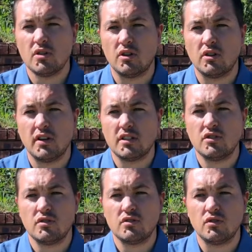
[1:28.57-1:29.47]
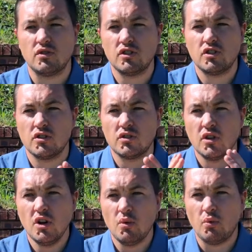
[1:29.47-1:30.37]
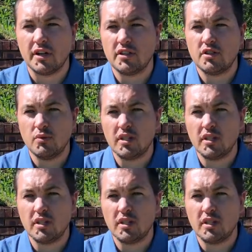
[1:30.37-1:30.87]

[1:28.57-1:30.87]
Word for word: a lot of our students to not just one issue. we